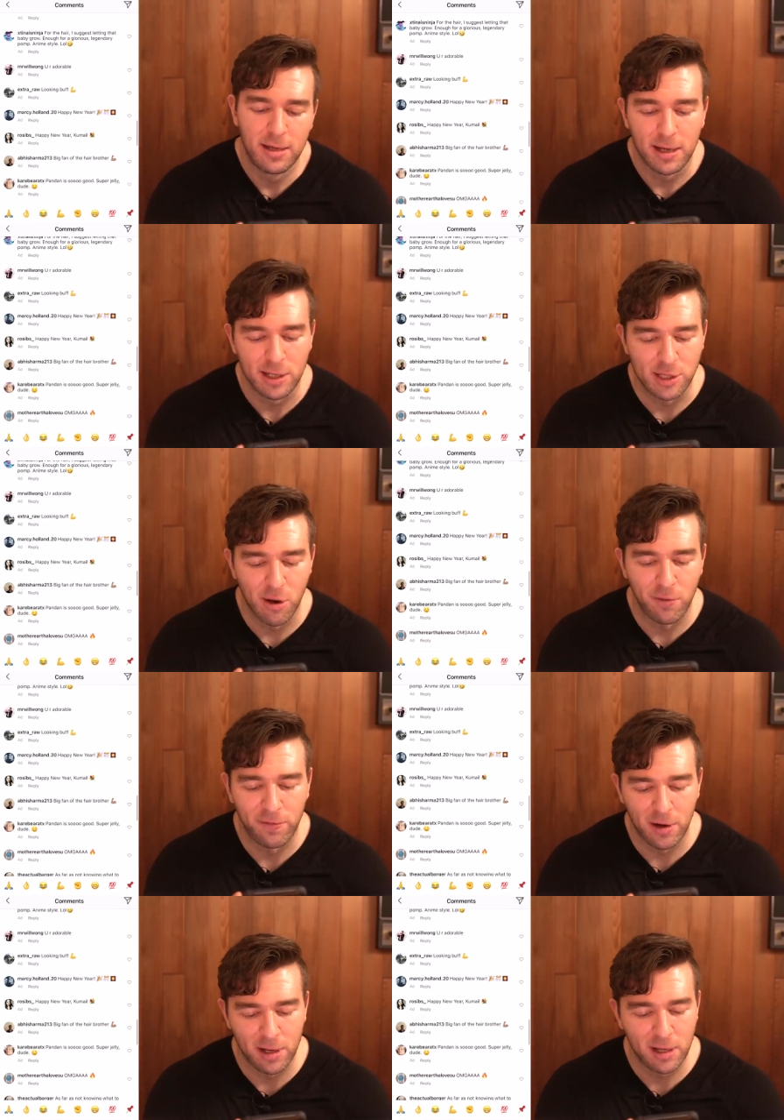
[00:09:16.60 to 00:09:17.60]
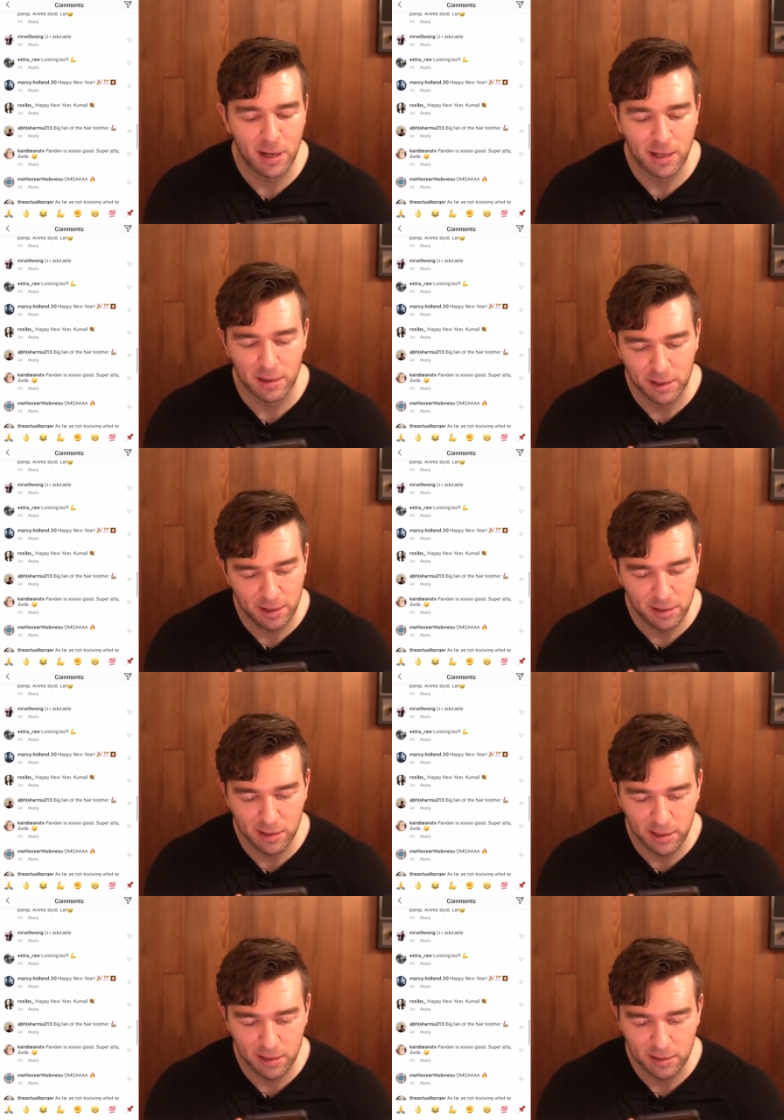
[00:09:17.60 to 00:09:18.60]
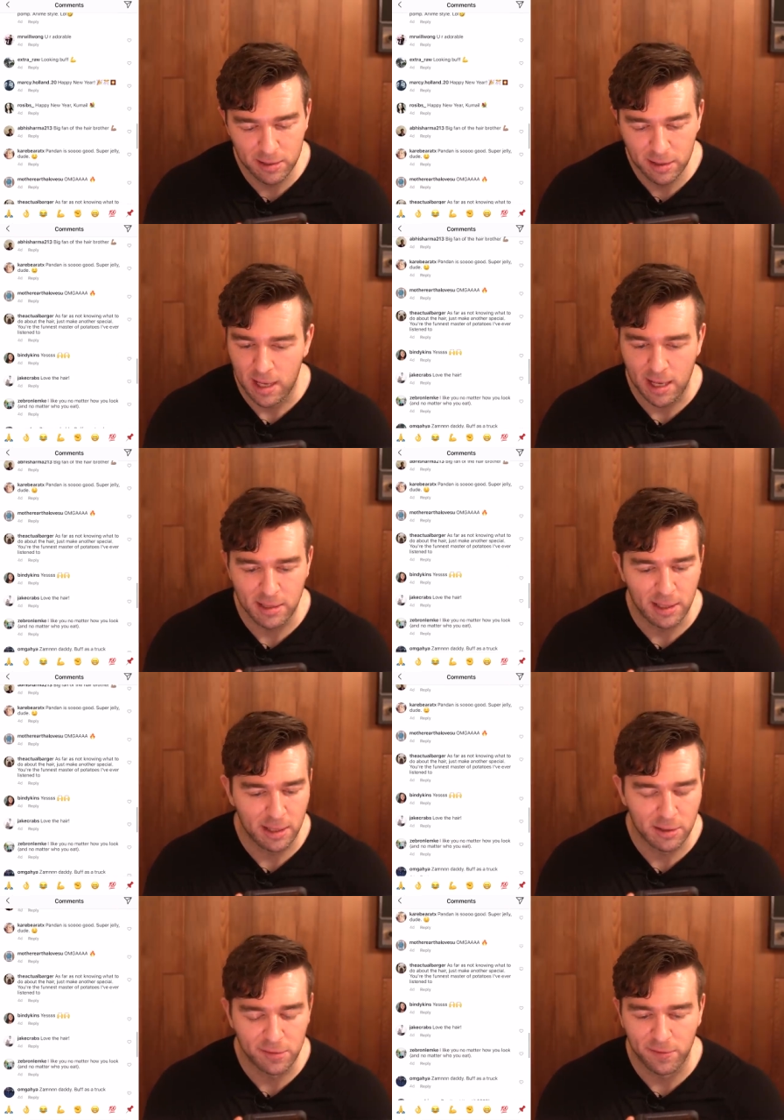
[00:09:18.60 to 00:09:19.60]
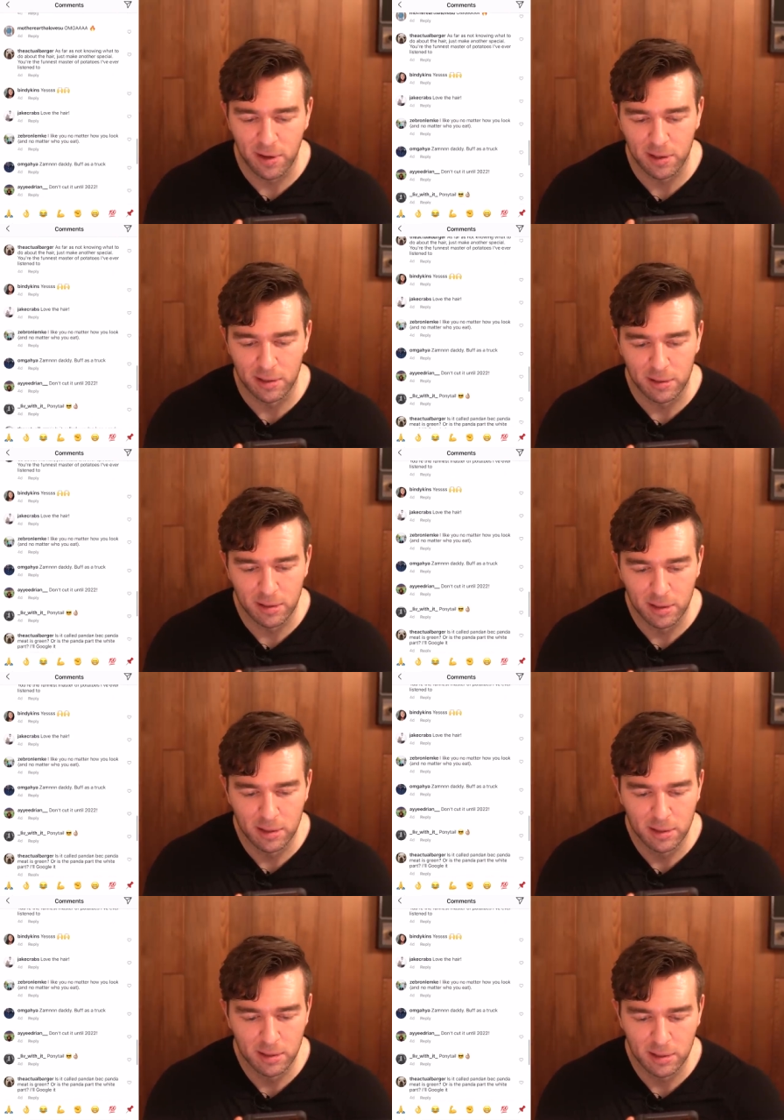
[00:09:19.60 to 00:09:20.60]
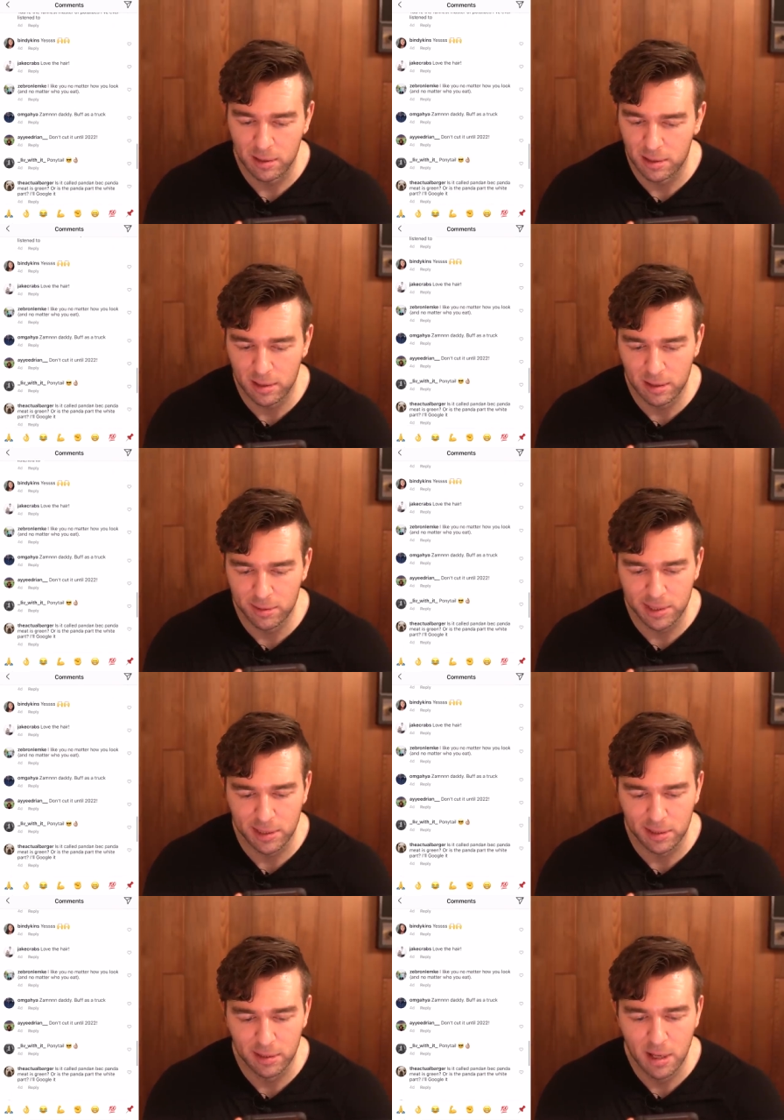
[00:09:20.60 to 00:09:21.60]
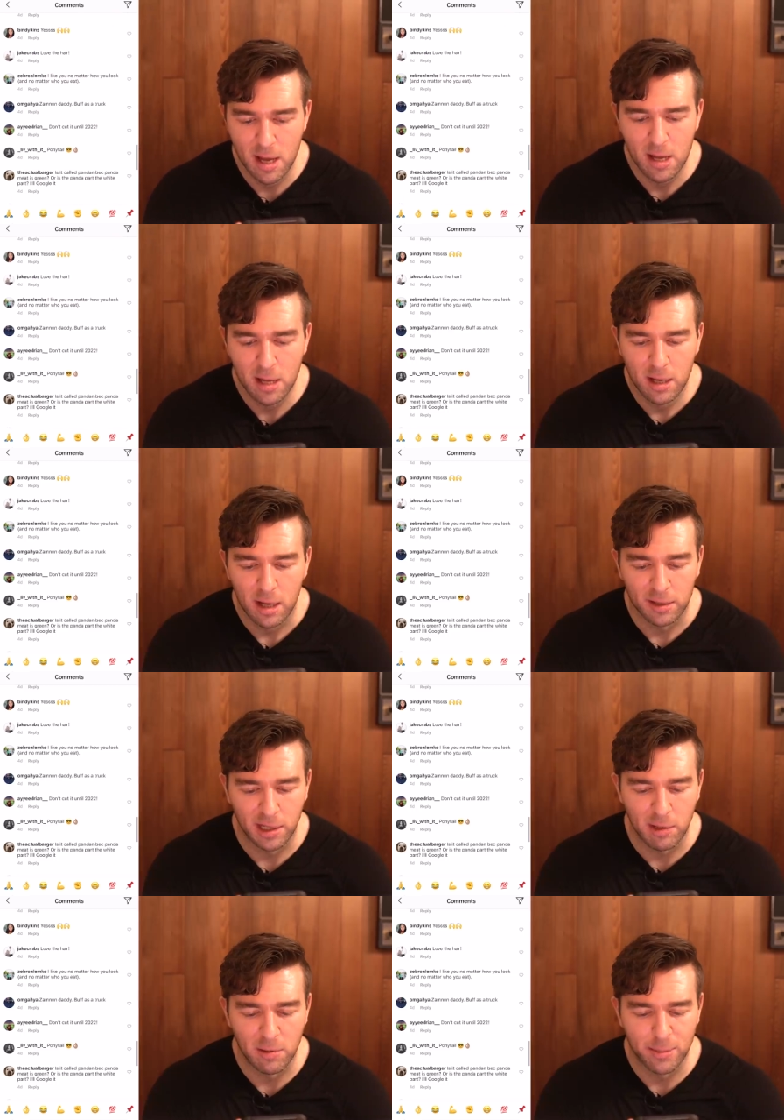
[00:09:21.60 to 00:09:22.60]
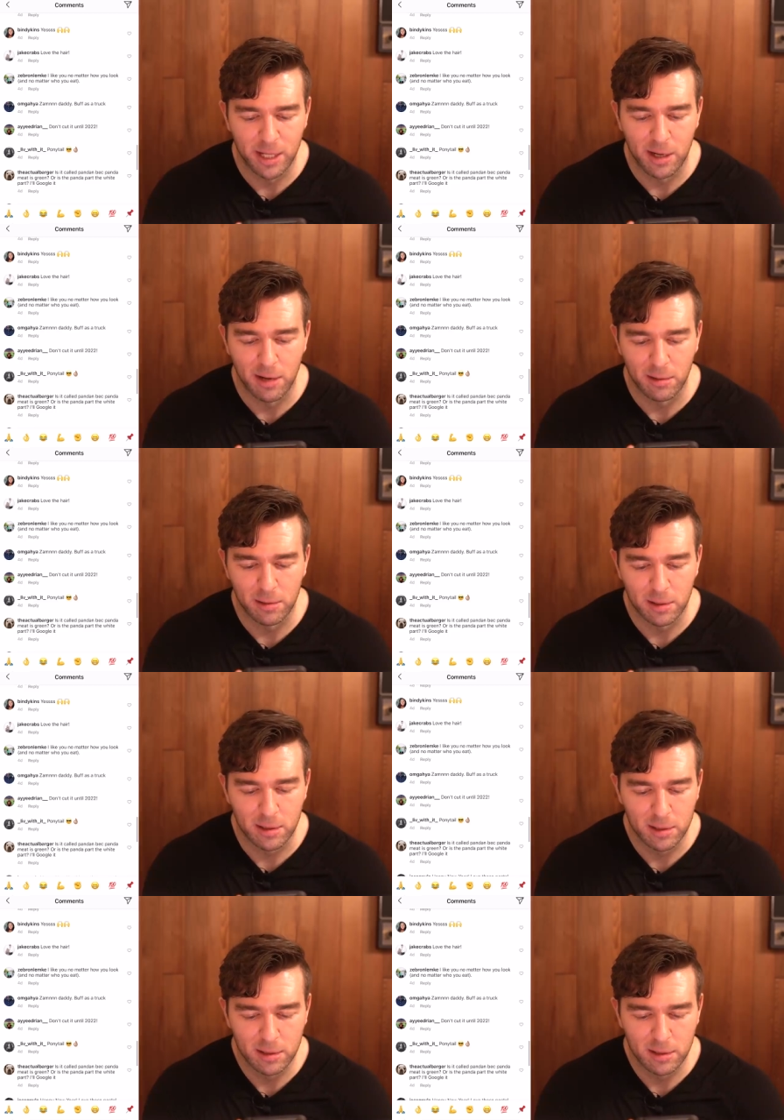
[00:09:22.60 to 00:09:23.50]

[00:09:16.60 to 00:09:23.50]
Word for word: It's so funny. I literally had tears fall out. Uh, let's see. I like you no matter how you look.